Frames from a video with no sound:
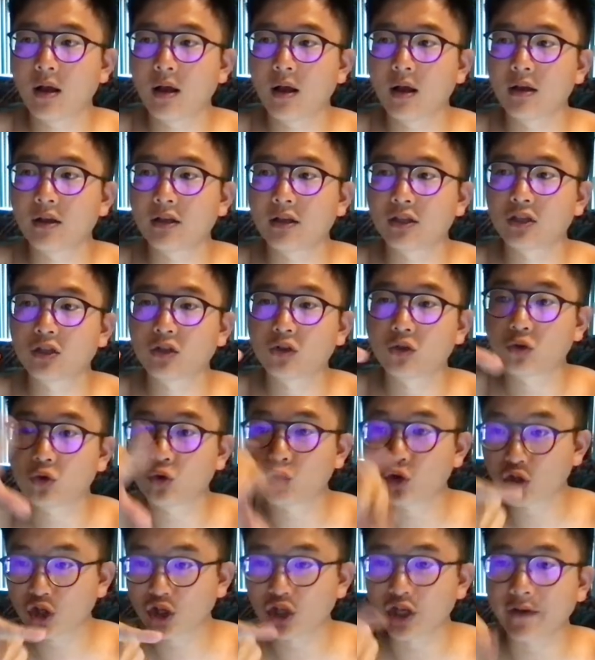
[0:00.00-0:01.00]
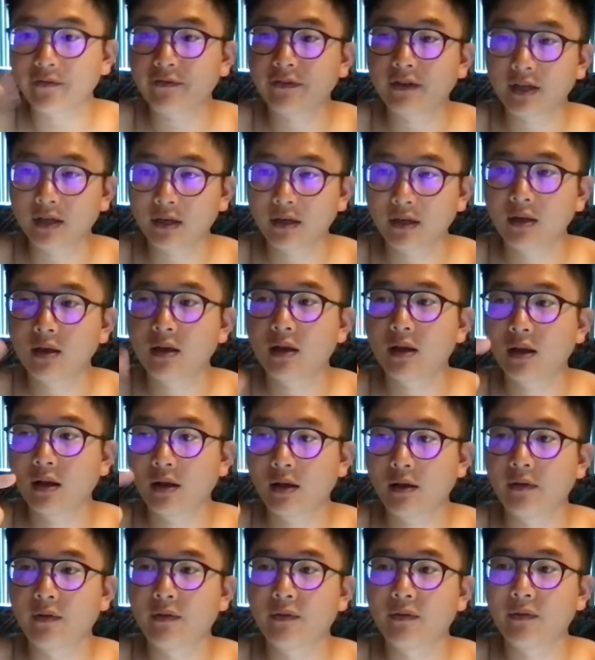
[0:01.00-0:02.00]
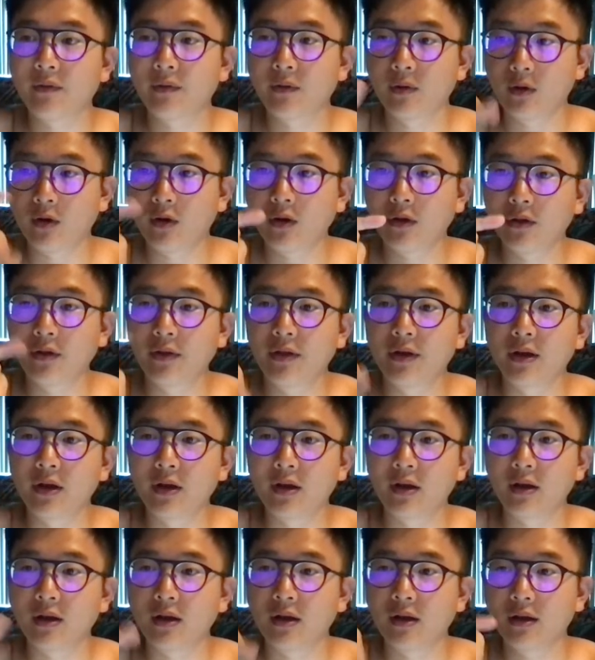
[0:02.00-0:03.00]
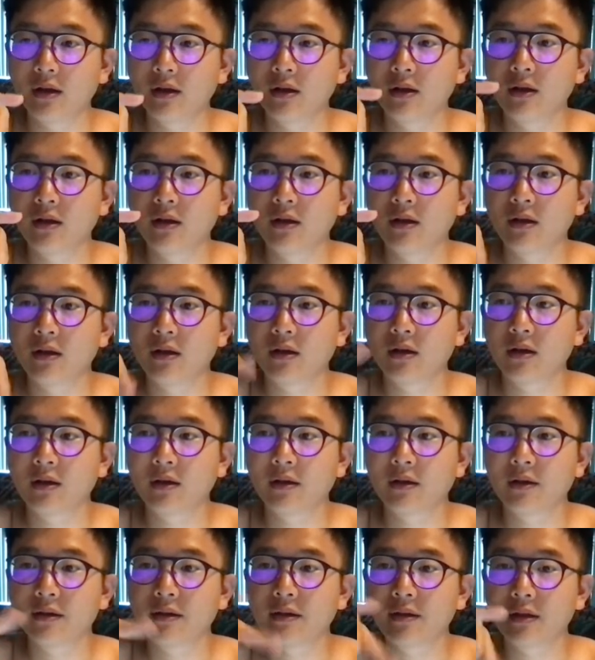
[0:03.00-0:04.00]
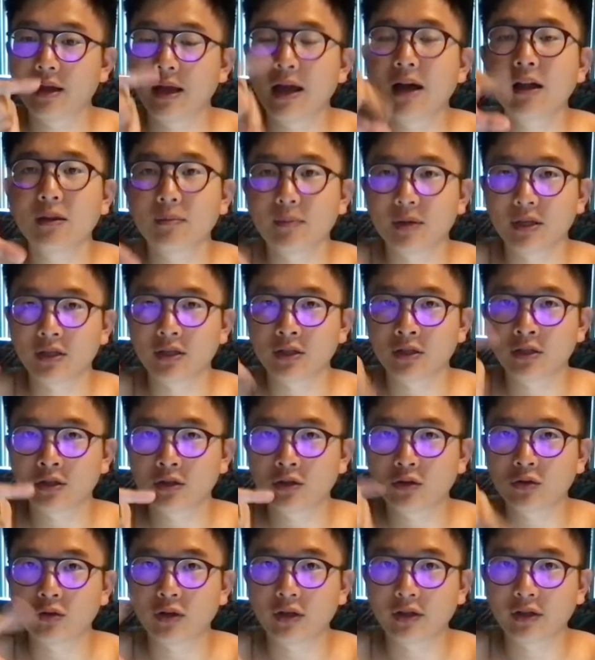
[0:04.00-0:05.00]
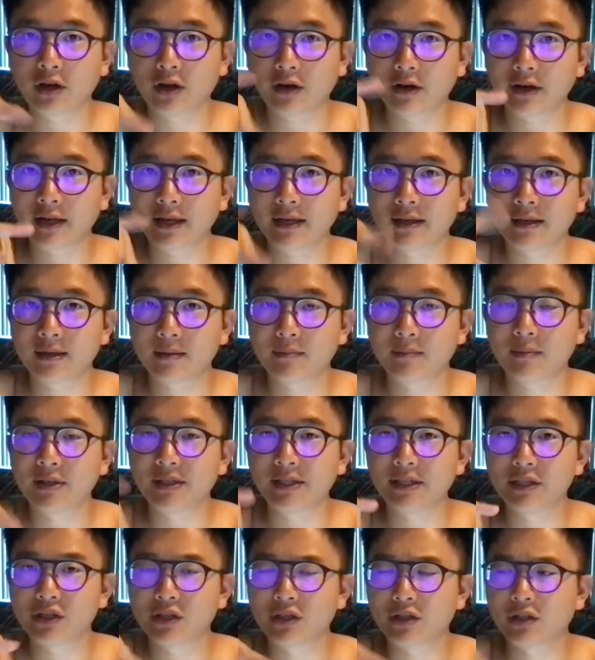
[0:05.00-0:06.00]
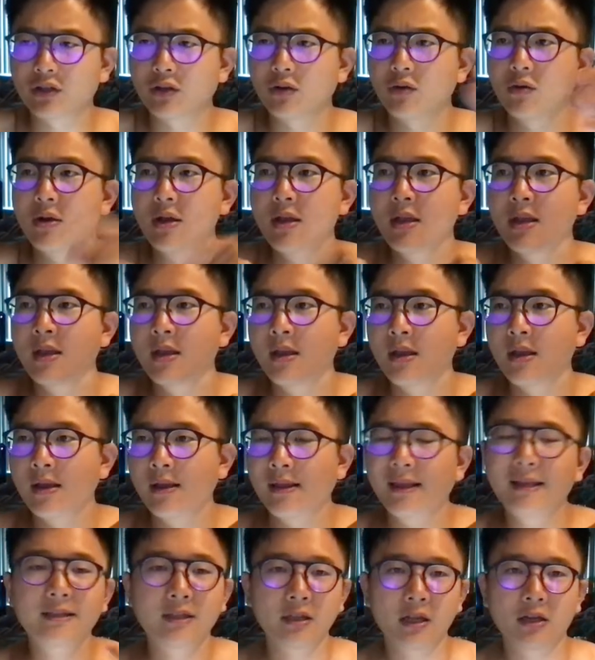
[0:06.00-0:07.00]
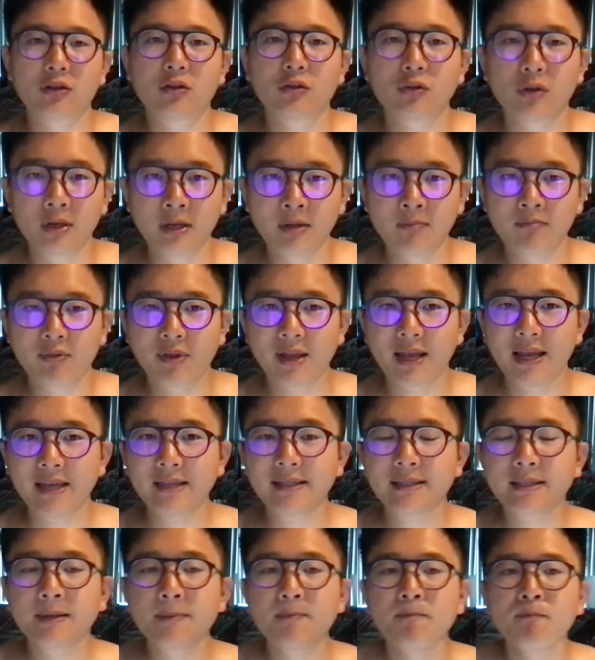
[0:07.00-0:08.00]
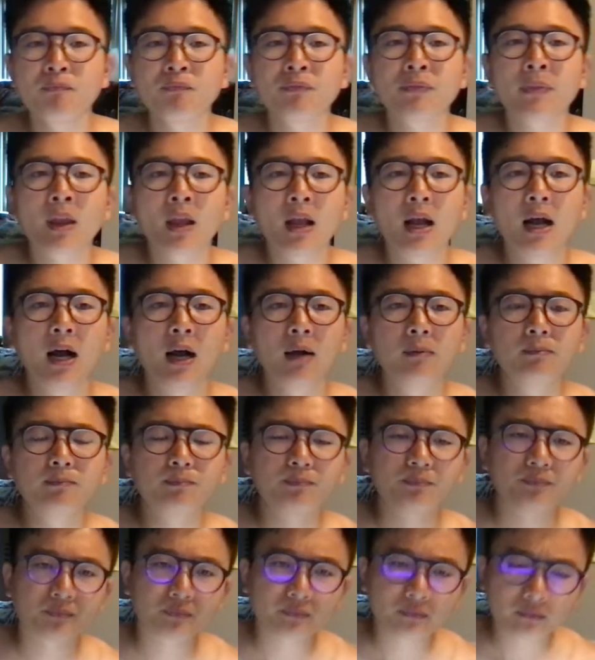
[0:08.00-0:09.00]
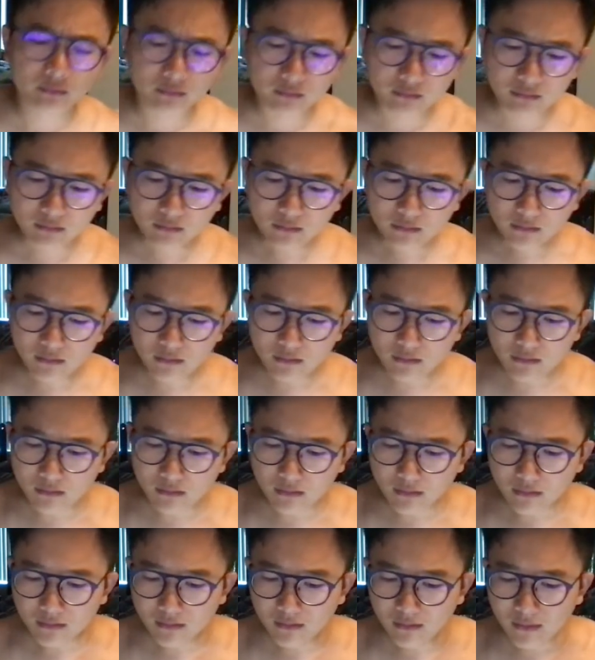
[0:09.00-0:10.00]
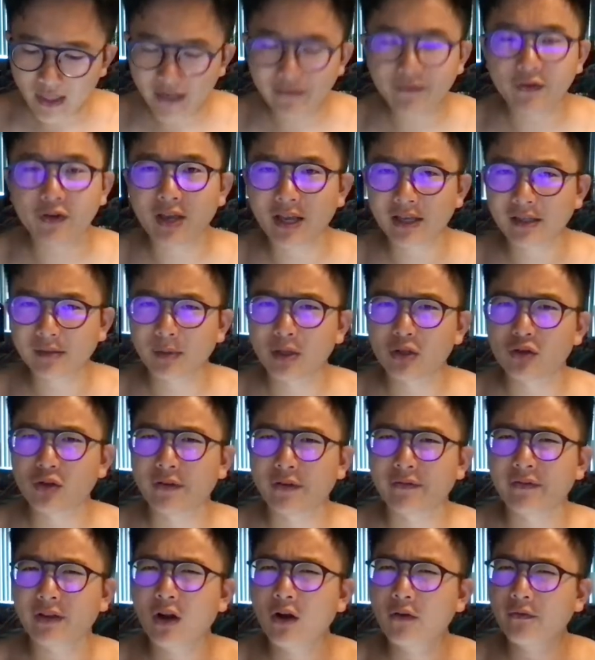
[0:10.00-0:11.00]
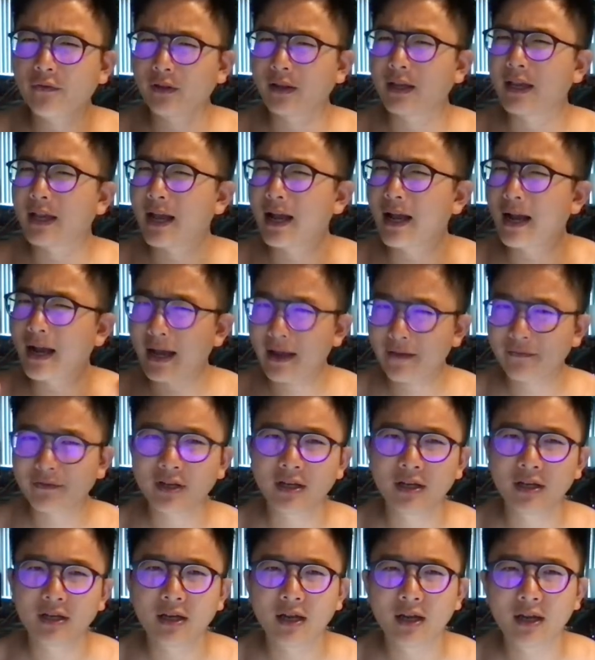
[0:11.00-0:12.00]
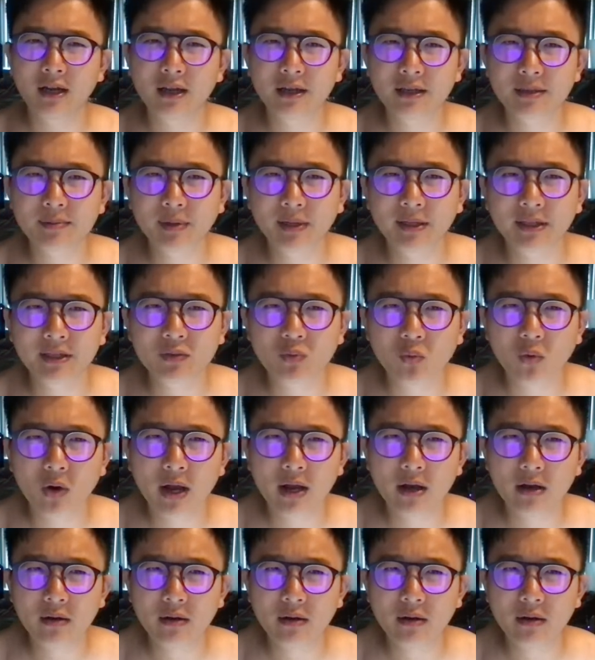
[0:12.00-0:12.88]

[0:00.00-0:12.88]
shift the elements to the target position. So let's not do it in place. If you catch my drift, hopefully I have to explain this well,